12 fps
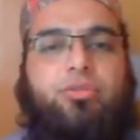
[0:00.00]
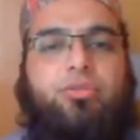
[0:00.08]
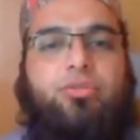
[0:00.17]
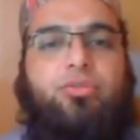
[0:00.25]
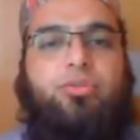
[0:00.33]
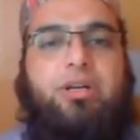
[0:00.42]

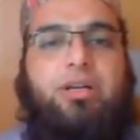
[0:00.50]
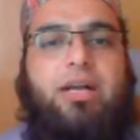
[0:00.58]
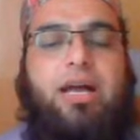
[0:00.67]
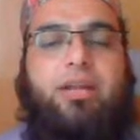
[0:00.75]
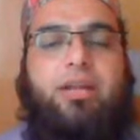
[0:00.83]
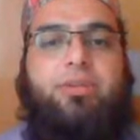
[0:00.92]
to
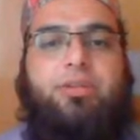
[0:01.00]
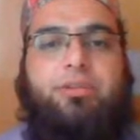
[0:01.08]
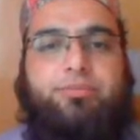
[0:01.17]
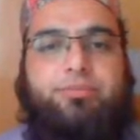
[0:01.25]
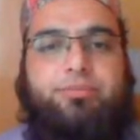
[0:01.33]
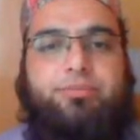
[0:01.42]
carbon
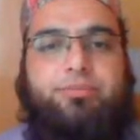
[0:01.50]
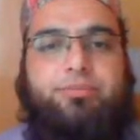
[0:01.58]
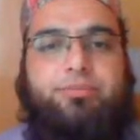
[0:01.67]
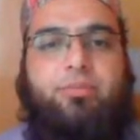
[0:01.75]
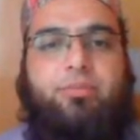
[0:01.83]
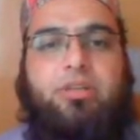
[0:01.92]

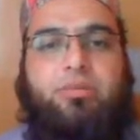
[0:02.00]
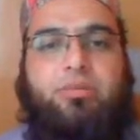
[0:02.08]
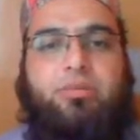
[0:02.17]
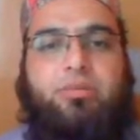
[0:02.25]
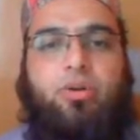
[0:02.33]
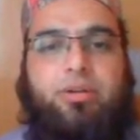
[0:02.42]

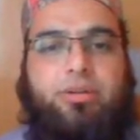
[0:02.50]
double bond.